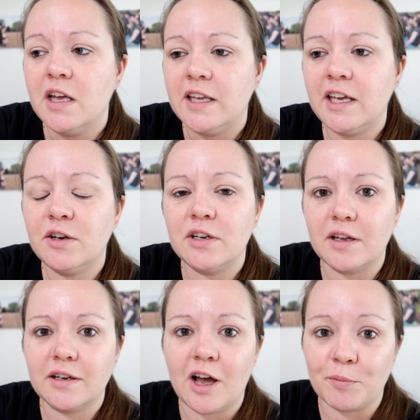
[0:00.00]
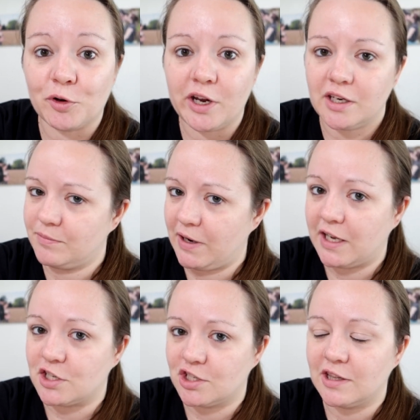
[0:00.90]
He had upgraded my
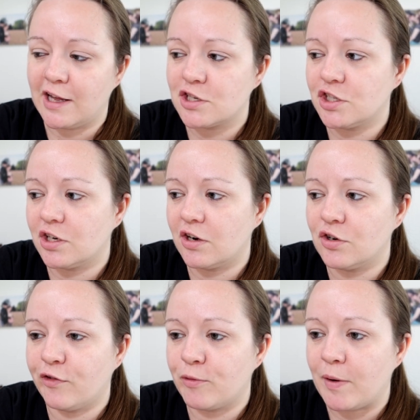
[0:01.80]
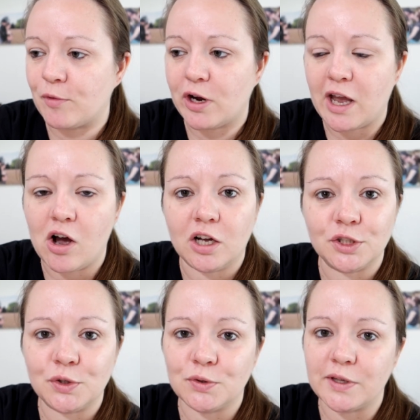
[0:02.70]
kitchen last year. I don't know if you remember, I got all
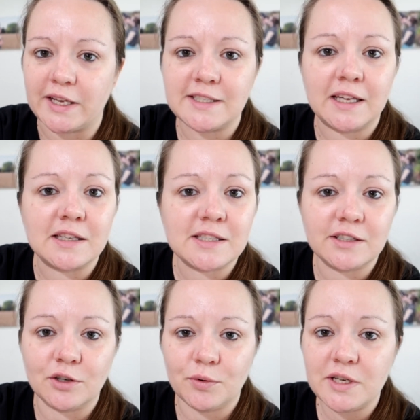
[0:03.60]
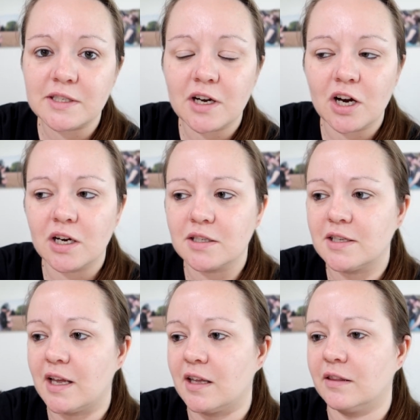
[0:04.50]
new like stainless steel
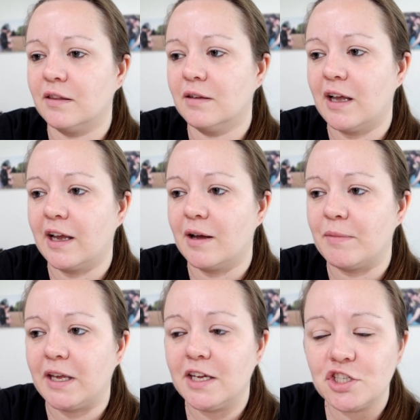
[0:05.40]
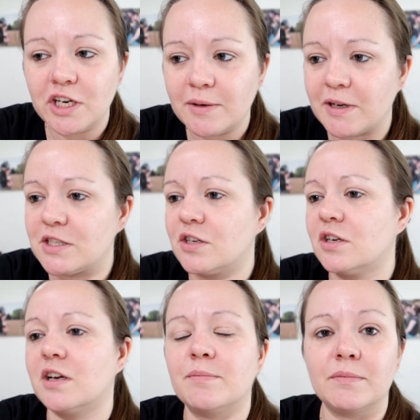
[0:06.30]
Cuisinart and I got my KitchenAid
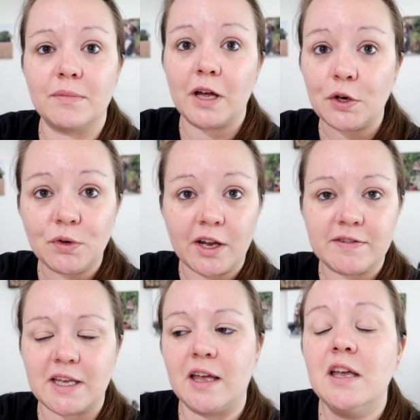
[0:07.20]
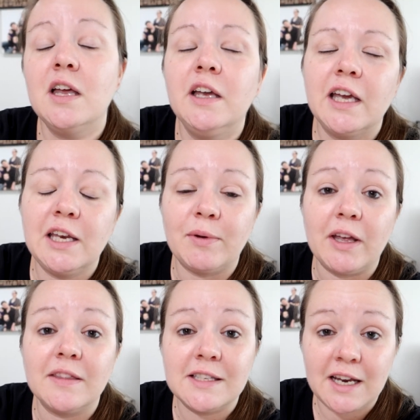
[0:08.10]
mixer and a new knife set.
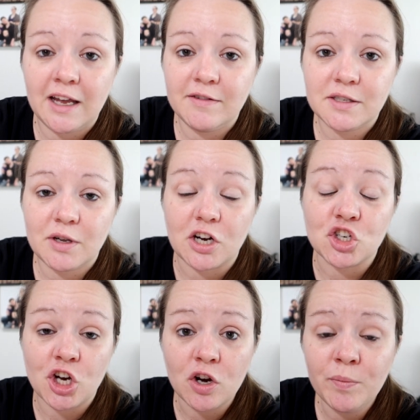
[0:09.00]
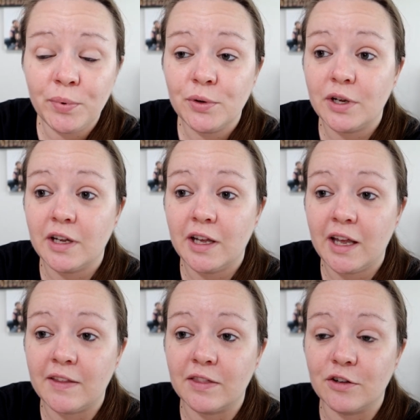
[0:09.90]
Anyway, these knives are sharp
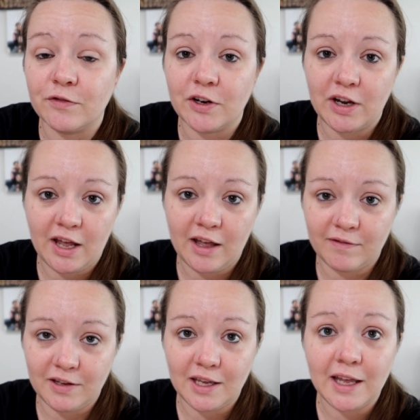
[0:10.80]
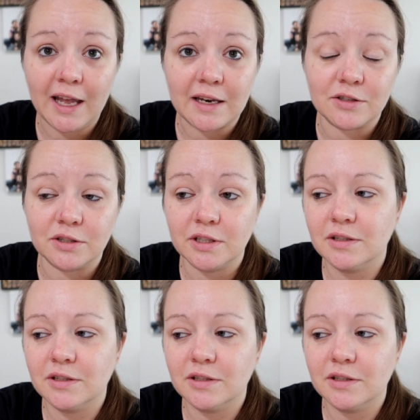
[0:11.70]
and they're very heavy handled.